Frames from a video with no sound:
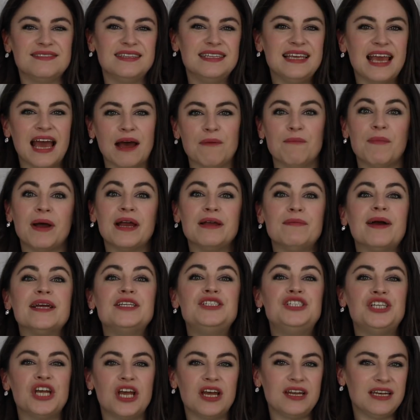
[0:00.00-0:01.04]
yeah, my
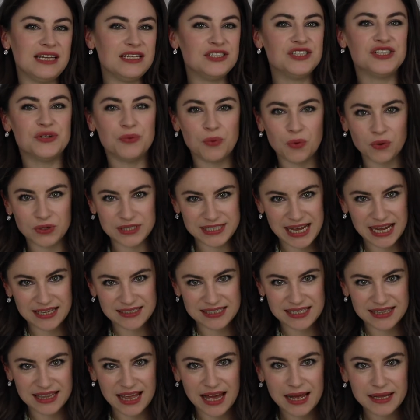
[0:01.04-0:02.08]
journey towards
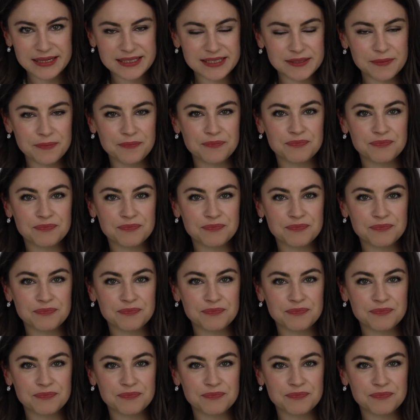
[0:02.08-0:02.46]
getting that.